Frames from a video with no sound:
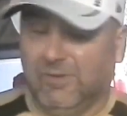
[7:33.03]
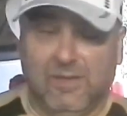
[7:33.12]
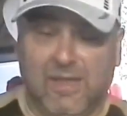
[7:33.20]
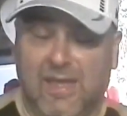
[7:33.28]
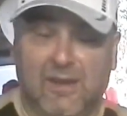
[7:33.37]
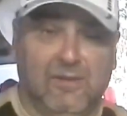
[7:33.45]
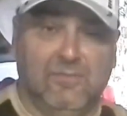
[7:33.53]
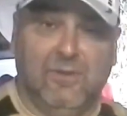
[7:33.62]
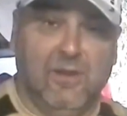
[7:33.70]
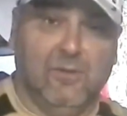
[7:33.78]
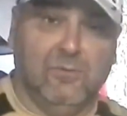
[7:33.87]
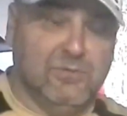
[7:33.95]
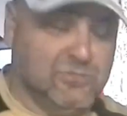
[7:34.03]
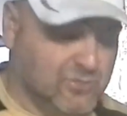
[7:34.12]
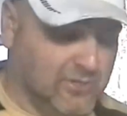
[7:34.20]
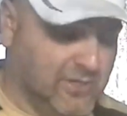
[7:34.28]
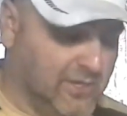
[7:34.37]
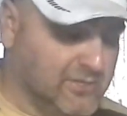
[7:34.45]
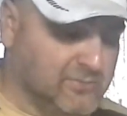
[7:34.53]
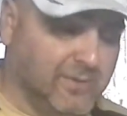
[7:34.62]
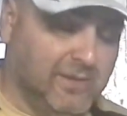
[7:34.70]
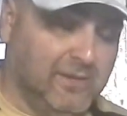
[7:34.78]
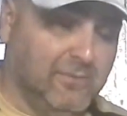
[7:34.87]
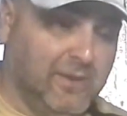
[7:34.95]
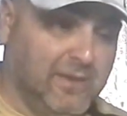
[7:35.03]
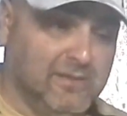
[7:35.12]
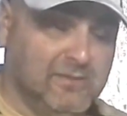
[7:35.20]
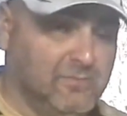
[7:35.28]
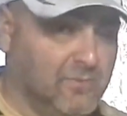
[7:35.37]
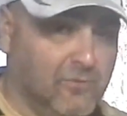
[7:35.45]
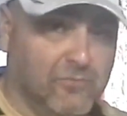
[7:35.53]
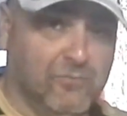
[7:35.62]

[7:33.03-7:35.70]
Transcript: that. I don't even know how old this truck is, but anyway, it's over